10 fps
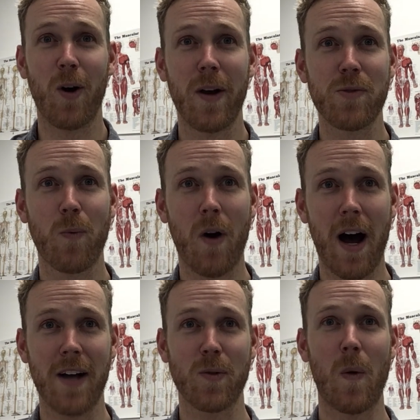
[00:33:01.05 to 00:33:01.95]
always
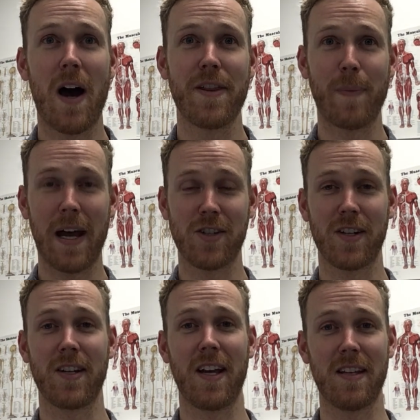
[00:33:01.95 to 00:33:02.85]
ask why the
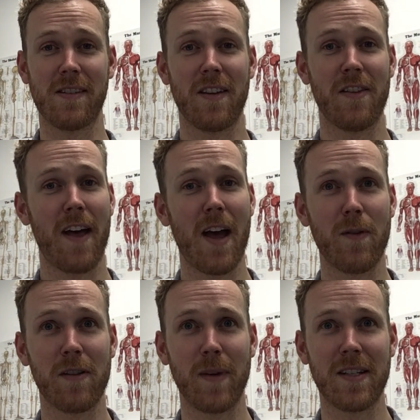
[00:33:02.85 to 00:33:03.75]
patient is there
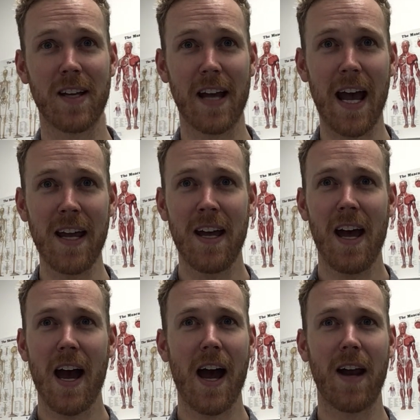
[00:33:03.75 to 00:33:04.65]
with me today,
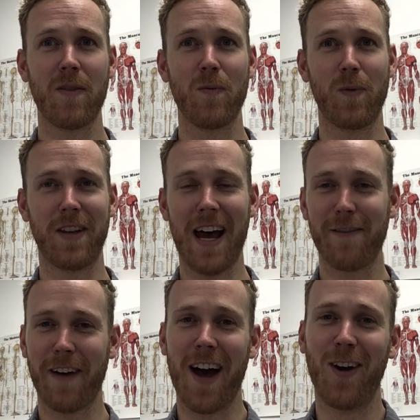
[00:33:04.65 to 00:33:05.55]
and without
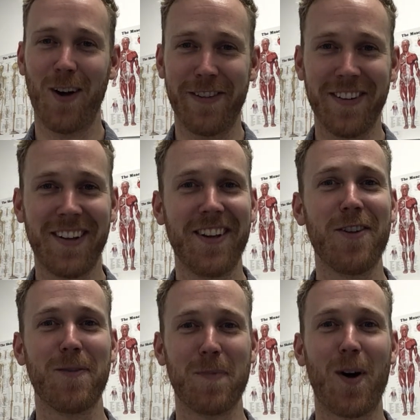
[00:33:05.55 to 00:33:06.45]
fail,
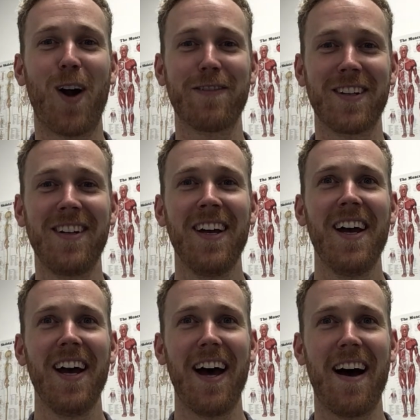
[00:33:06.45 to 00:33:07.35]
more often,
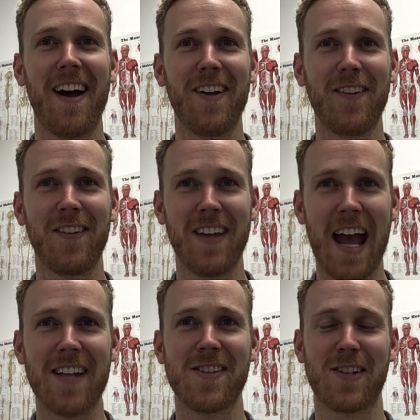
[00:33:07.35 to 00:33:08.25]
the
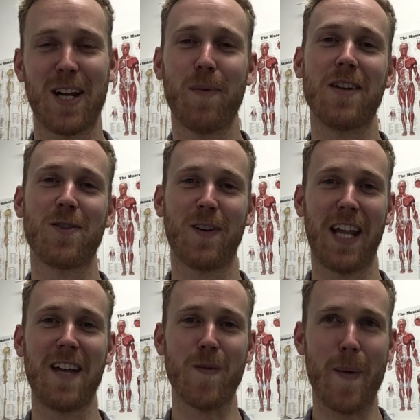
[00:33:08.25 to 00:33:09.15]
answer is going to be to
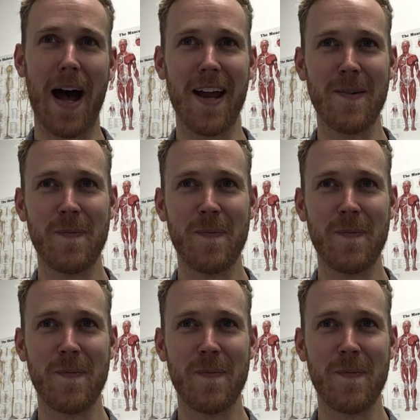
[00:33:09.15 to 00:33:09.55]
relieve pain.